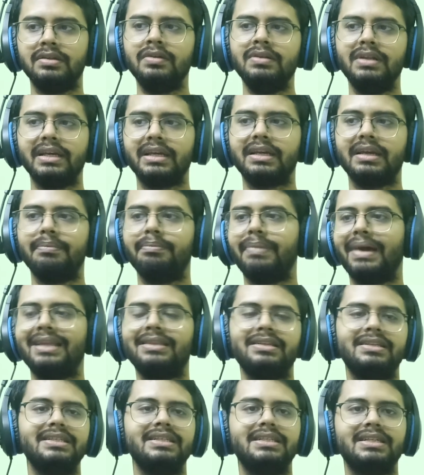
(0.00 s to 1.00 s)
you know, like
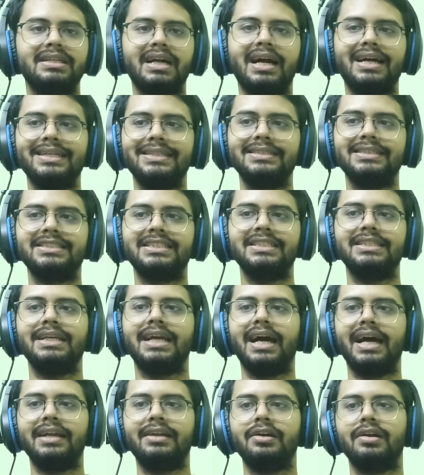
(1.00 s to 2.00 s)
empathetic, kind.
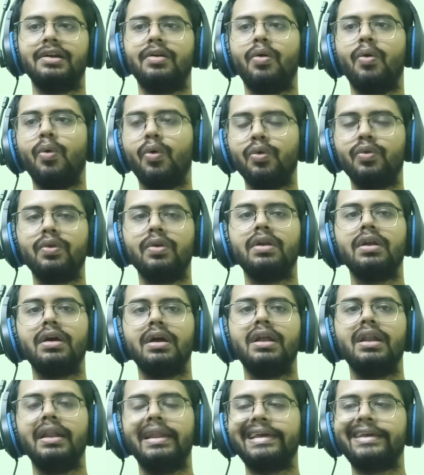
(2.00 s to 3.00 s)
She had her
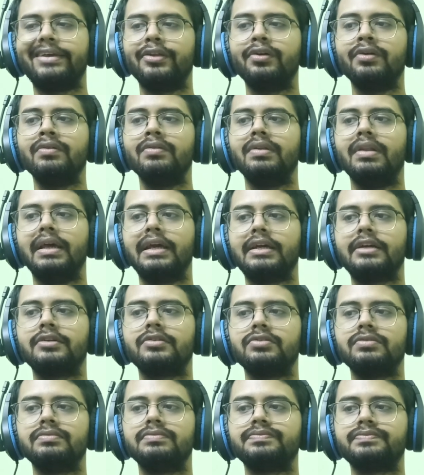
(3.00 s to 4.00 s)
own, like, you know,
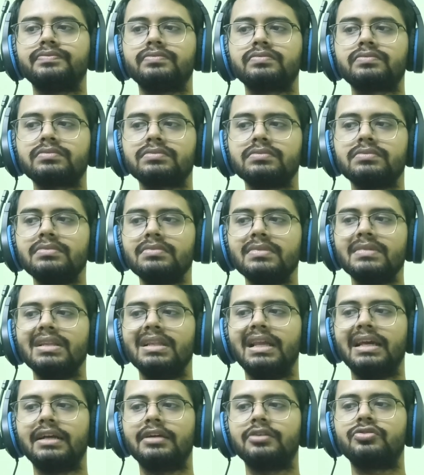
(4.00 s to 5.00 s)
like
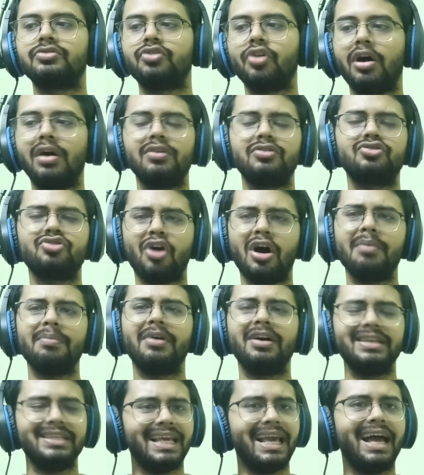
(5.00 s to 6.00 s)

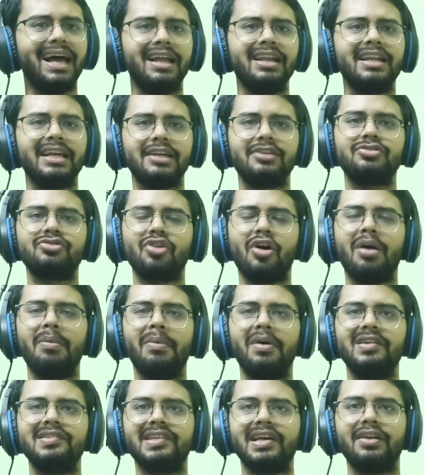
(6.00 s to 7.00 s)
trauma, yeah, like
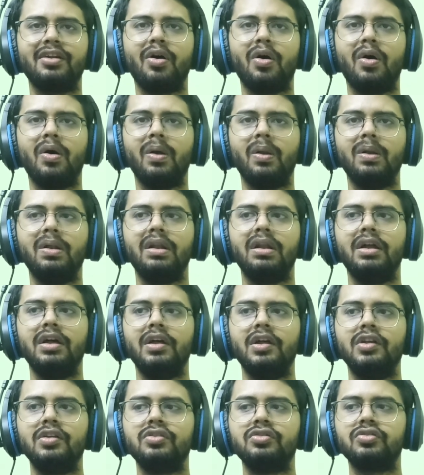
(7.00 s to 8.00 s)
traumas and all.
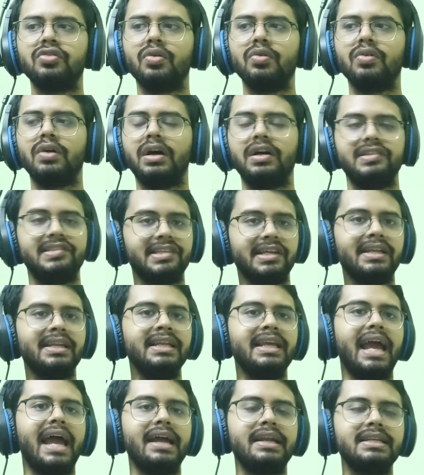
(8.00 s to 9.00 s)
So her
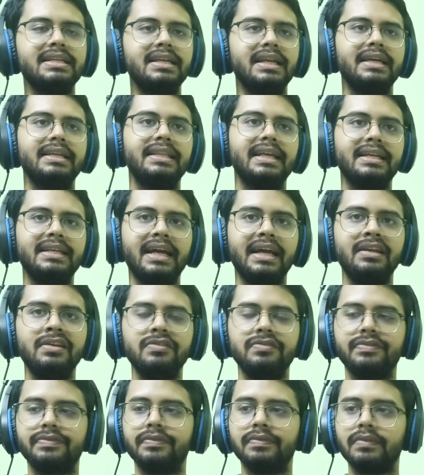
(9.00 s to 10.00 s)
suddenly acting like that, kind
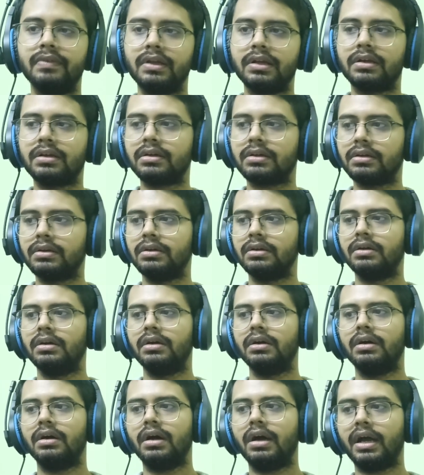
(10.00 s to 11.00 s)
of, like,
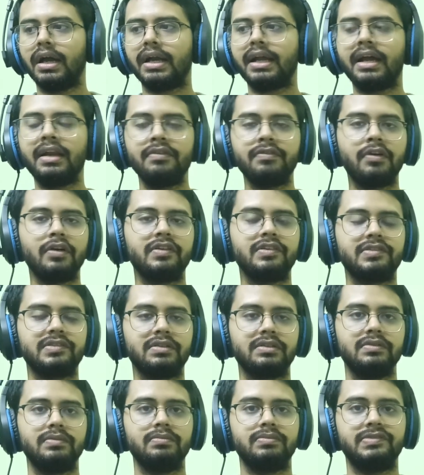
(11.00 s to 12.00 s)
I kind of
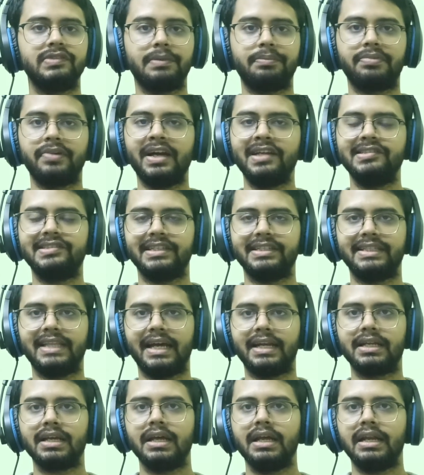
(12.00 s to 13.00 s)
got surprised at
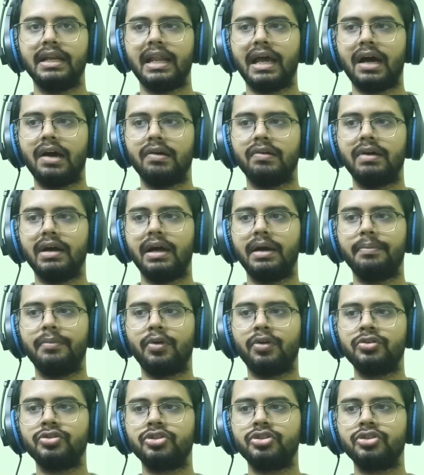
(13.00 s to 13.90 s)
that. Now, I'm